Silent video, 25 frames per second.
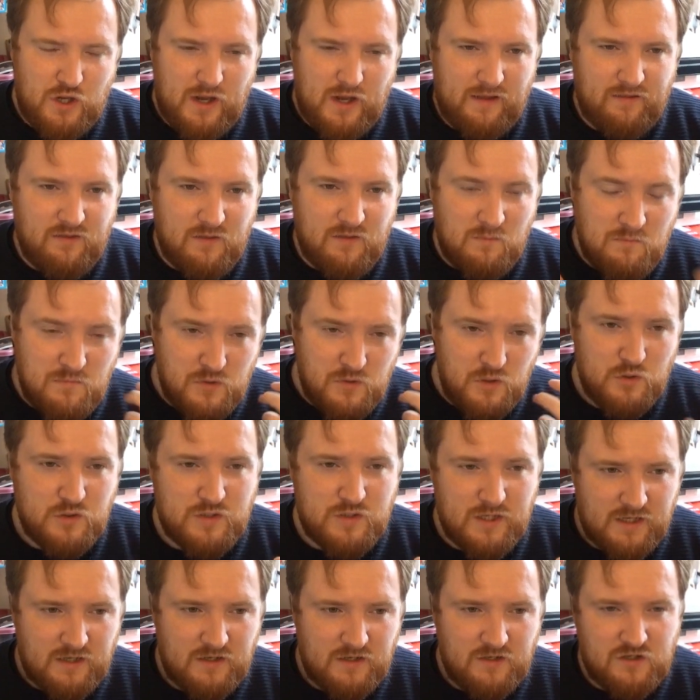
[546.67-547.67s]
You had the
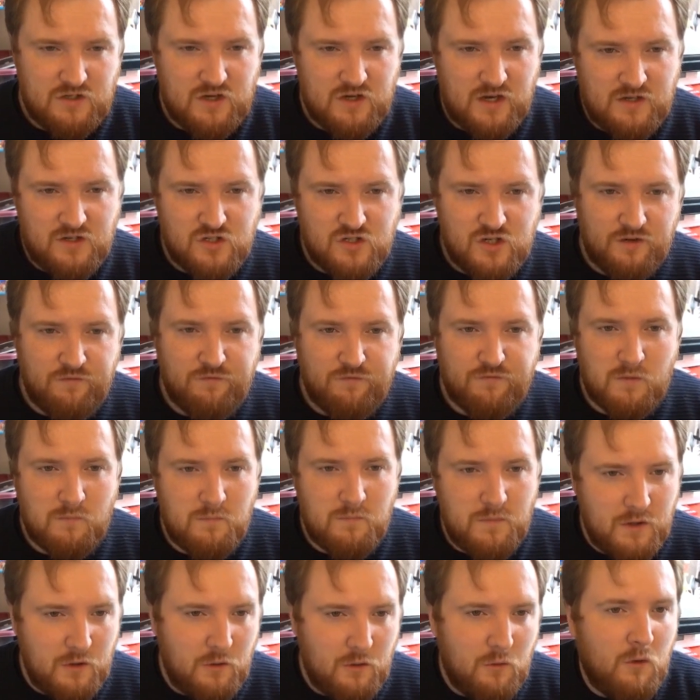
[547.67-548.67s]
music changing
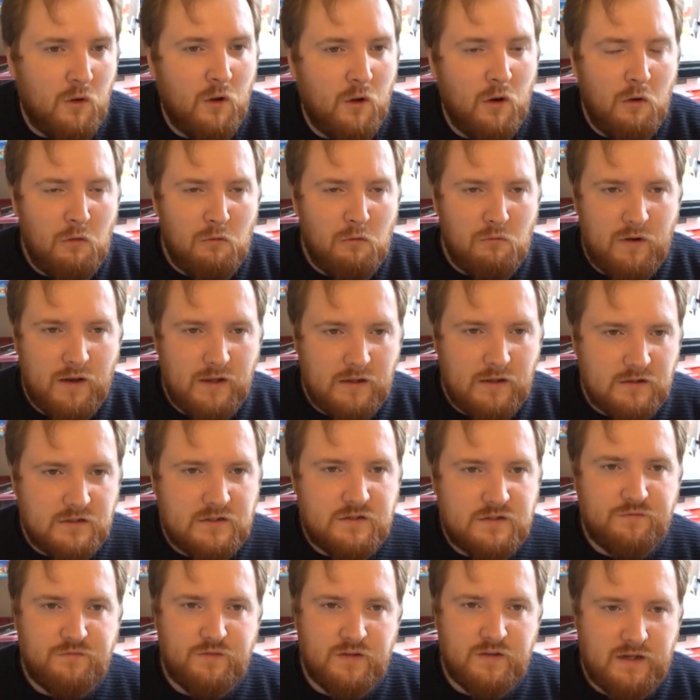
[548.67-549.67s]
from, you know,
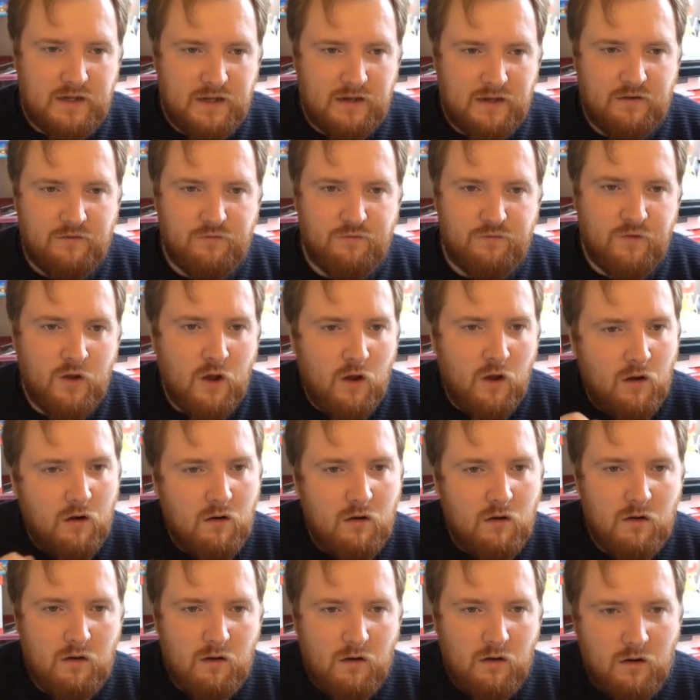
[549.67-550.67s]
relatively kind of
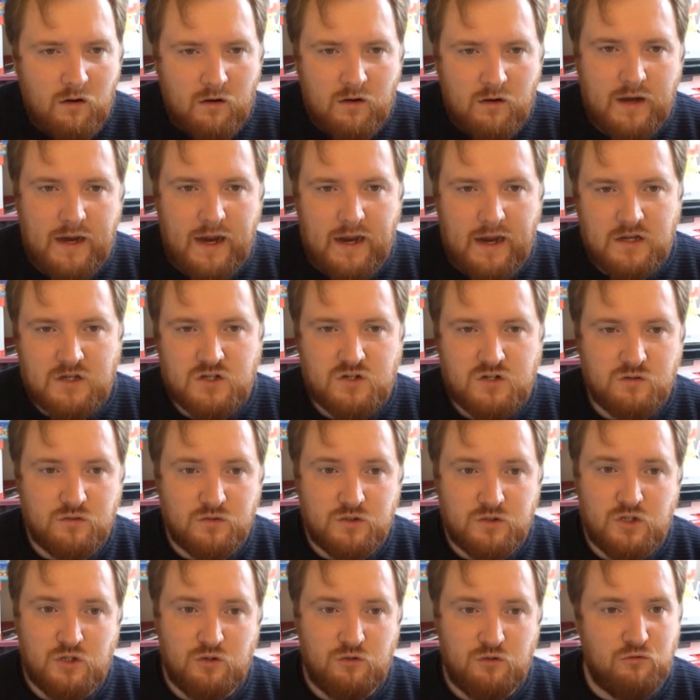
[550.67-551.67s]

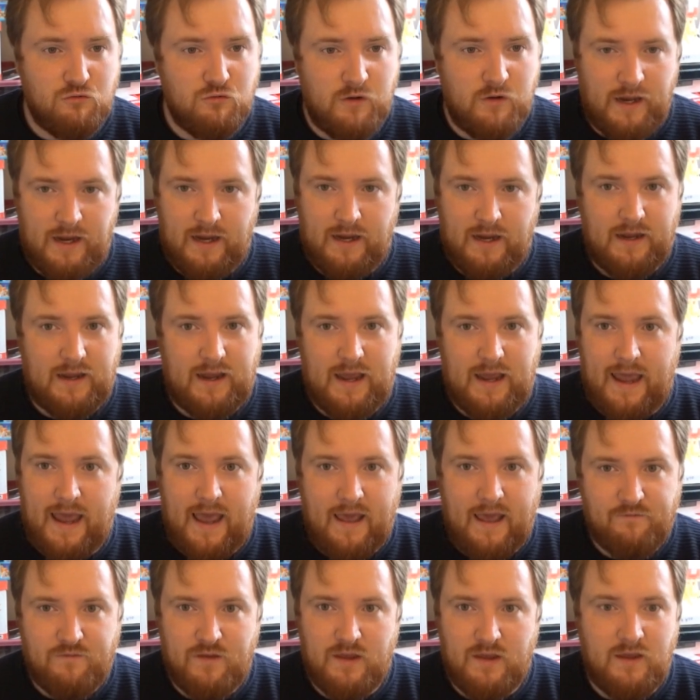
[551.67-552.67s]
orchestral to like
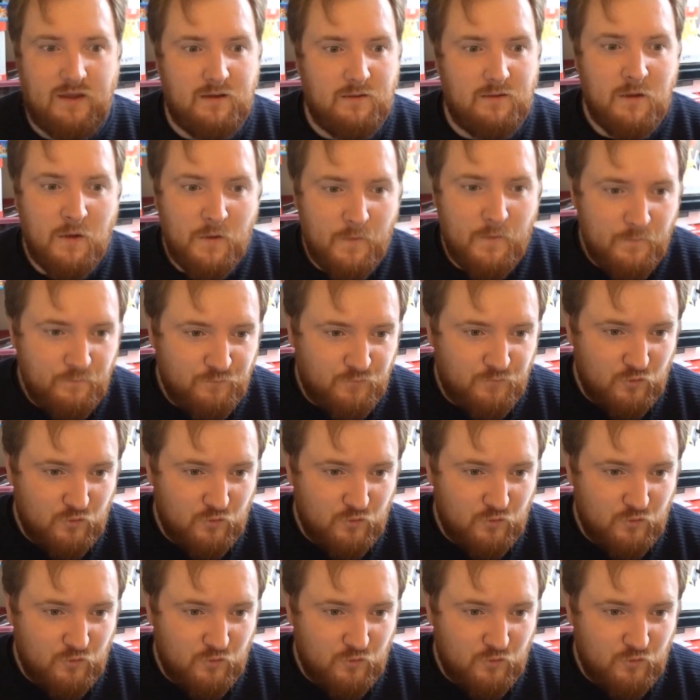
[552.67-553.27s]
heavy,